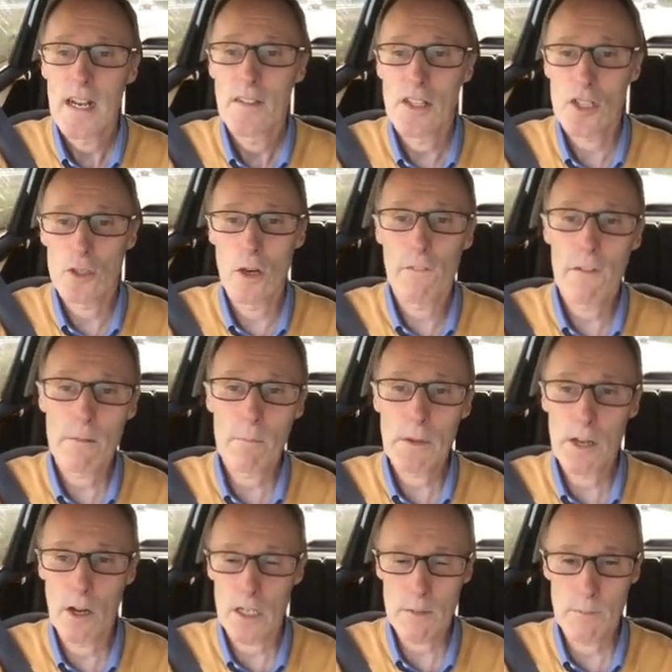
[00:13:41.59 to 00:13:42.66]
There's nothing
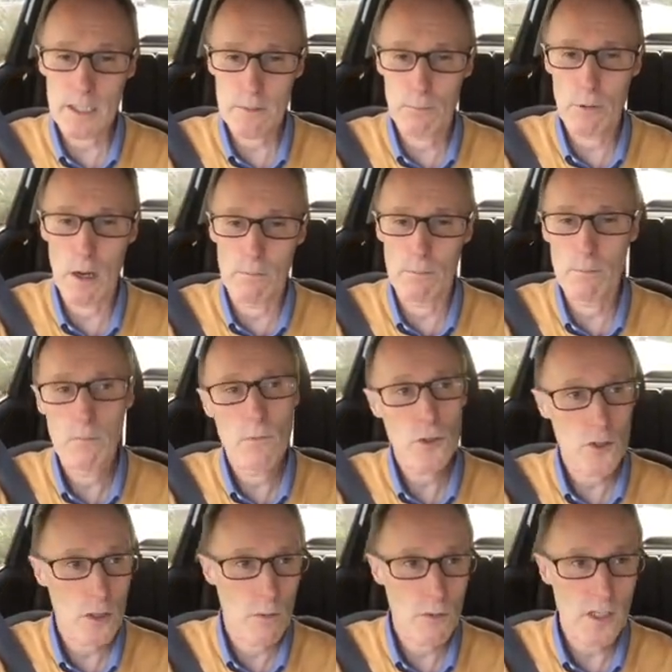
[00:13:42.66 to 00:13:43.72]
beyond him that's a problem,
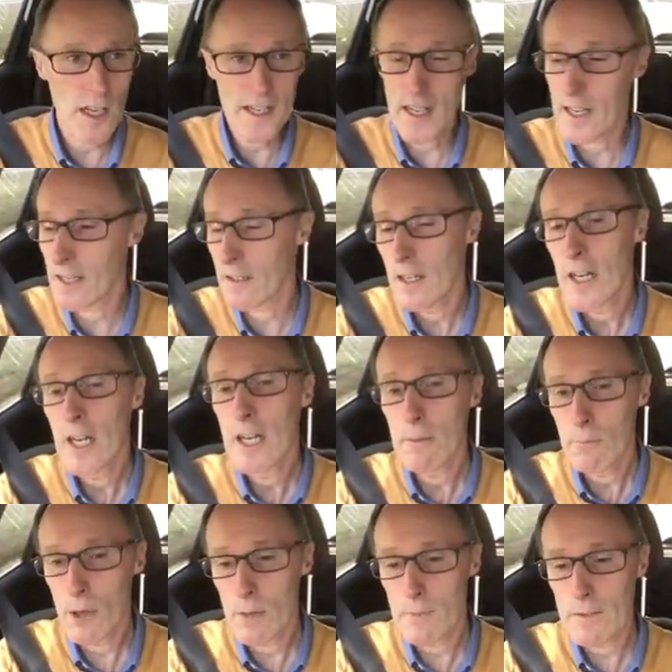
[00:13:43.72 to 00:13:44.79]
so I'm checking,
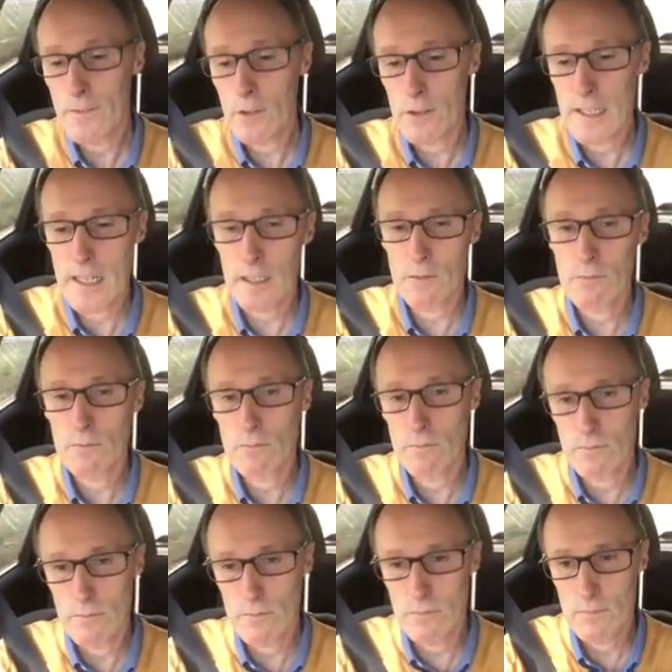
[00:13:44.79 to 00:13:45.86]
putting my foot down
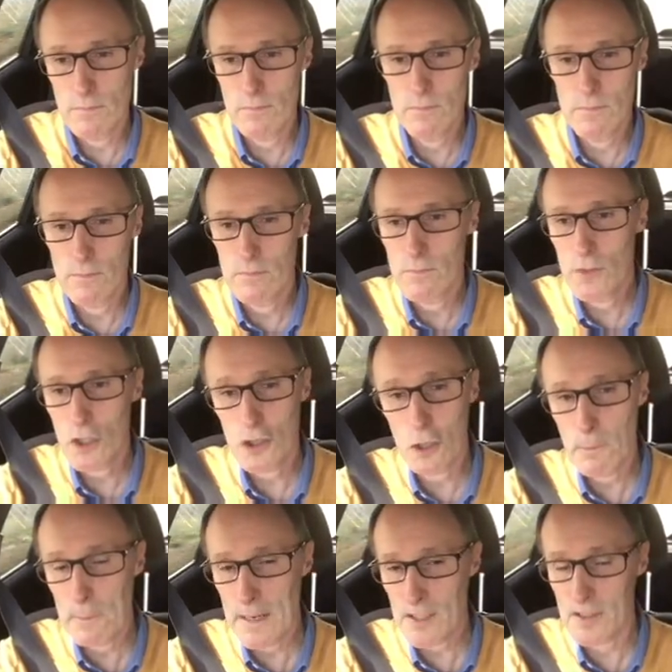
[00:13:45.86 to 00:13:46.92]
to
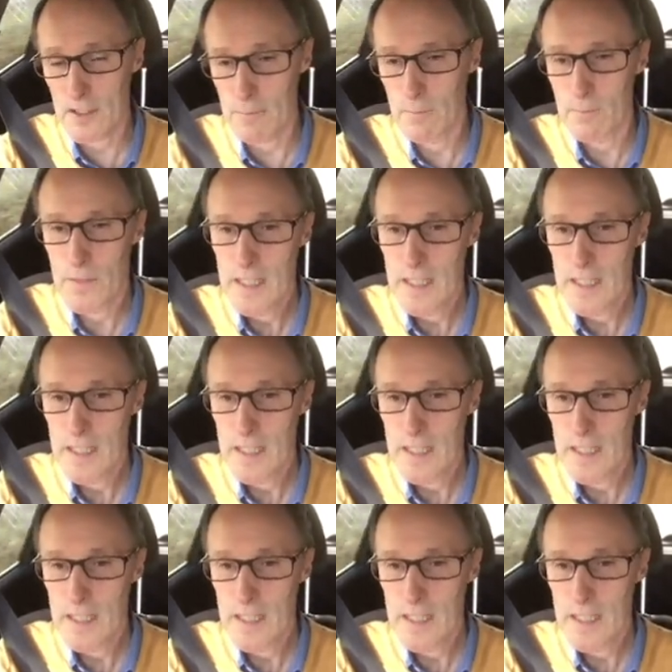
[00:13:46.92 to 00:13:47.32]
shoot past him.